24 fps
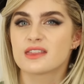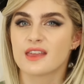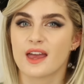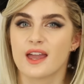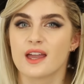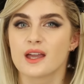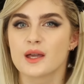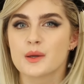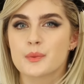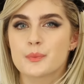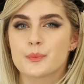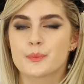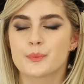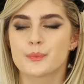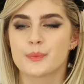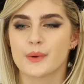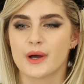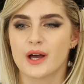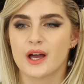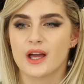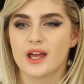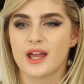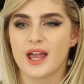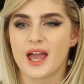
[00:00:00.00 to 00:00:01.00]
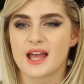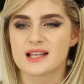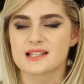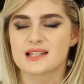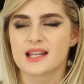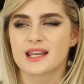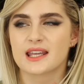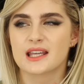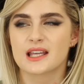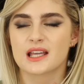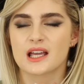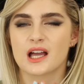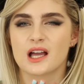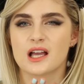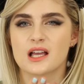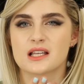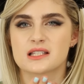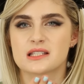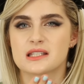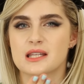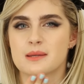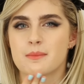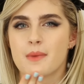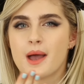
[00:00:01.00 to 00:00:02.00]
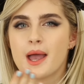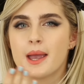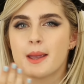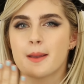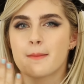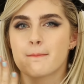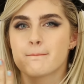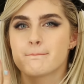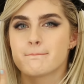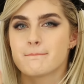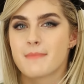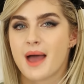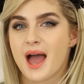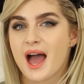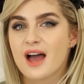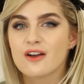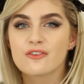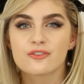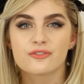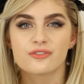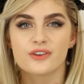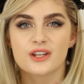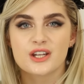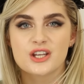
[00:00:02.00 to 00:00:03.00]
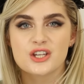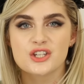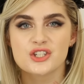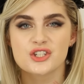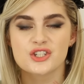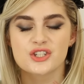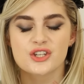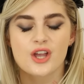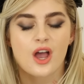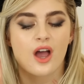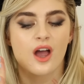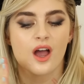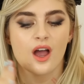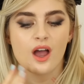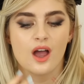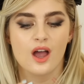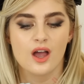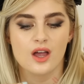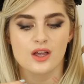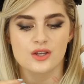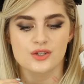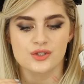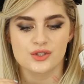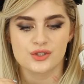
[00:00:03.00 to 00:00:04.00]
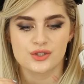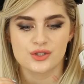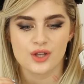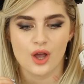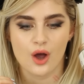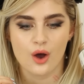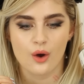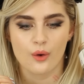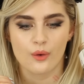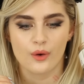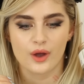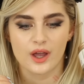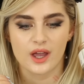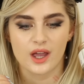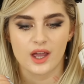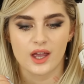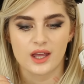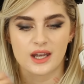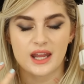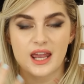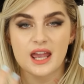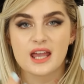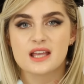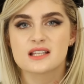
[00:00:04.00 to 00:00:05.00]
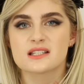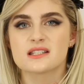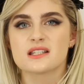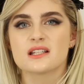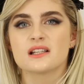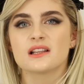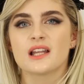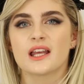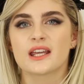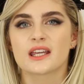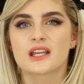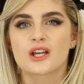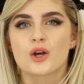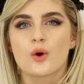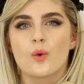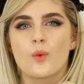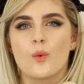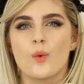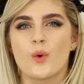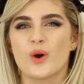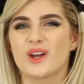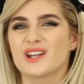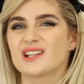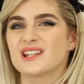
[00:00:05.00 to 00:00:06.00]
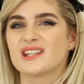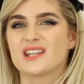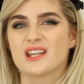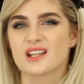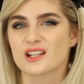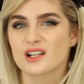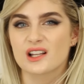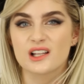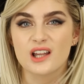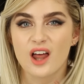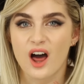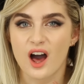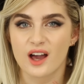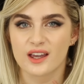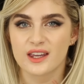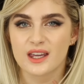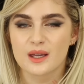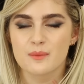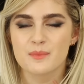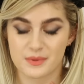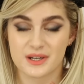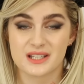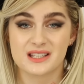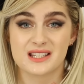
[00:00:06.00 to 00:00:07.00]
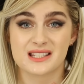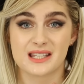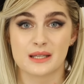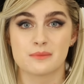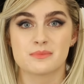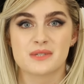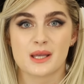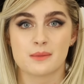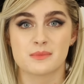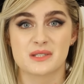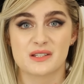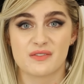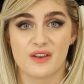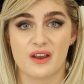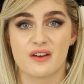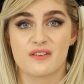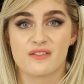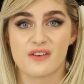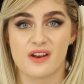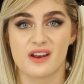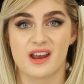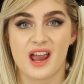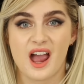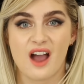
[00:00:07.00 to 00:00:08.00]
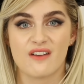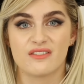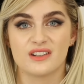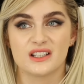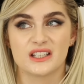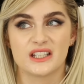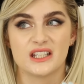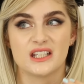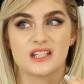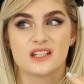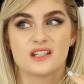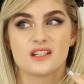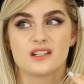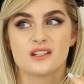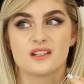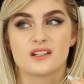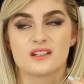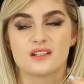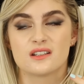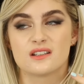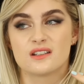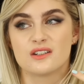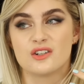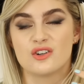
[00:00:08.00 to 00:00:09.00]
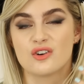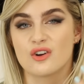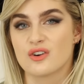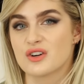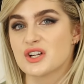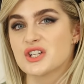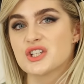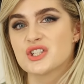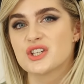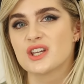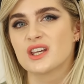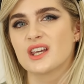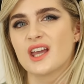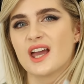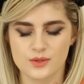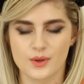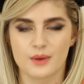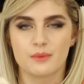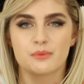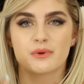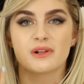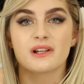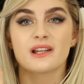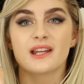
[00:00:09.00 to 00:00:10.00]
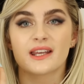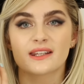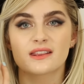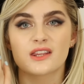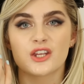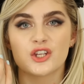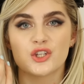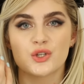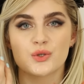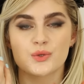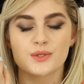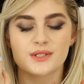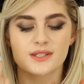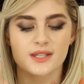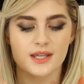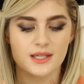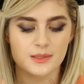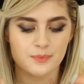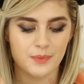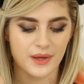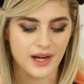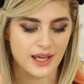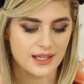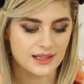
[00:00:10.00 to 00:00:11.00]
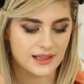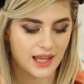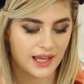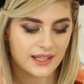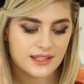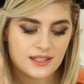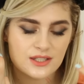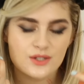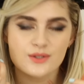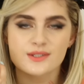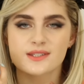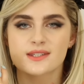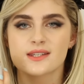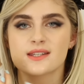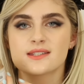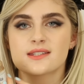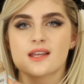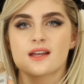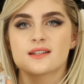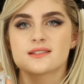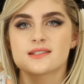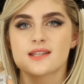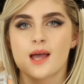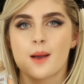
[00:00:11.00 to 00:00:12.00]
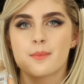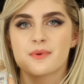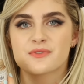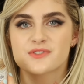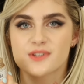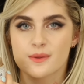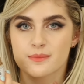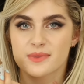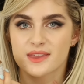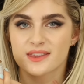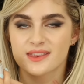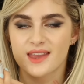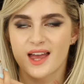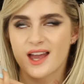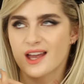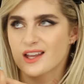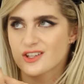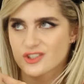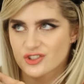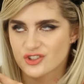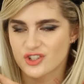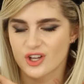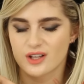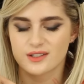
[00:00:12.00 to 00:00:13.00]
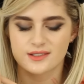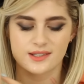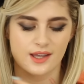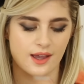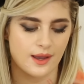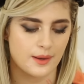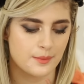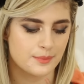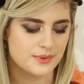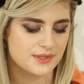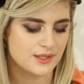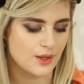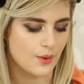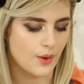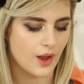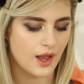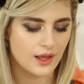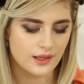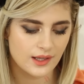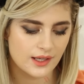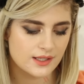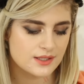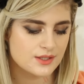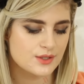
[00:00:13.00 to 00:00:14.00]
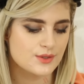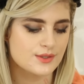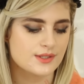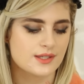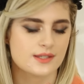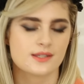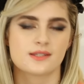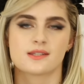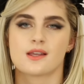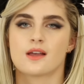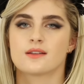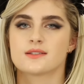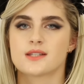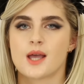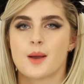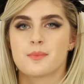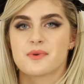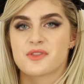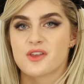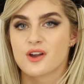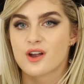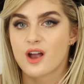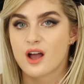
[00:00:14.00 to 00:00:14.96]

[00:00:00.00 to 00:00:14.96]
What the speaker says: thick, but it has like a semi-matte finish, so it isn't like oily and clogging, but at the same time it's very heavily nourishing. So I really like to use this, but I like to use this on top of something that is gel type. So I like to use this on top of the